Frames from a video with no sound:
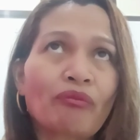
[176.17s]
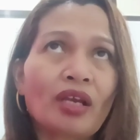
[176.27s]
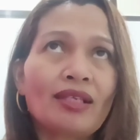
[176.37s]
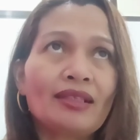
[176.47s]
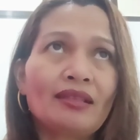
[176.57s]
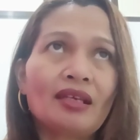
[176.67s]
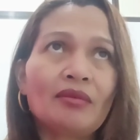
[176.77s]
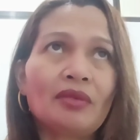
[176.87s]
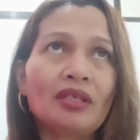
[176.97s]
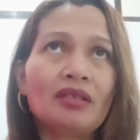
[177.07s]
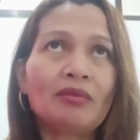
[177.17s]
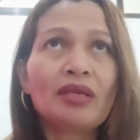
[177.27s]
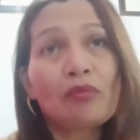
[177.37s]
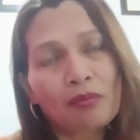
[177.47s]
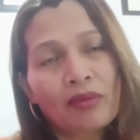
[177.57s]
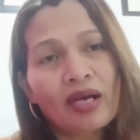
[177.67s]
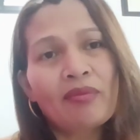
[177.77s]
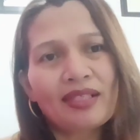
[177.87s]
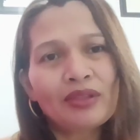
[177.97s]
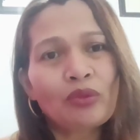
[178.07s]
that time my
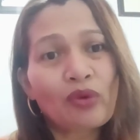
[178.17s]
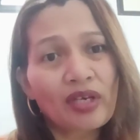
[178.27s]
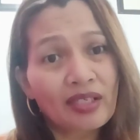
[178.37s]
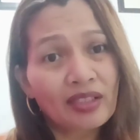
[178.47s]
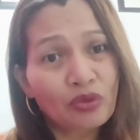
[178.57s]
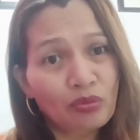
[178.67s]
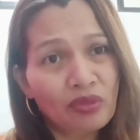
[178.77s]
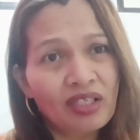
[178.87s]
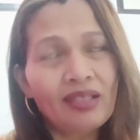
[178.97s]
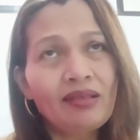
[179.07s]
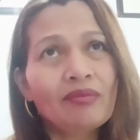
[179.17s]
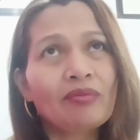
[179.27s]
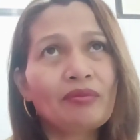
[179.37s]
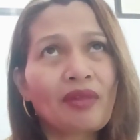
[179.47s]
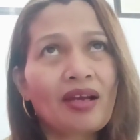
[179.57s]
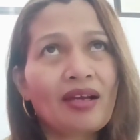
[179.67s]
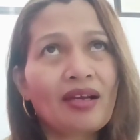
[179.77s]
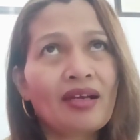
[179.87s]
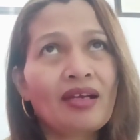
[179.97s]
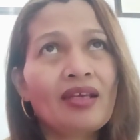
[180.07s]
Baba is rewarded to me,
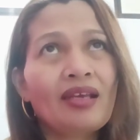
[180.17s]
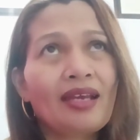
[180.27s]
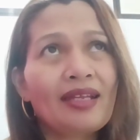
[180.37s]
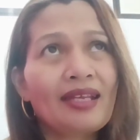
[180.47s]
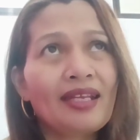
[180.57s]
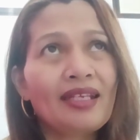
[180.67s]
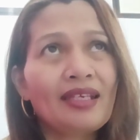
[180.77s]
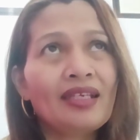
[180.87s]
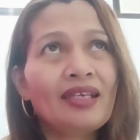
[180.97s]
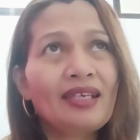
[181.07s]
and then he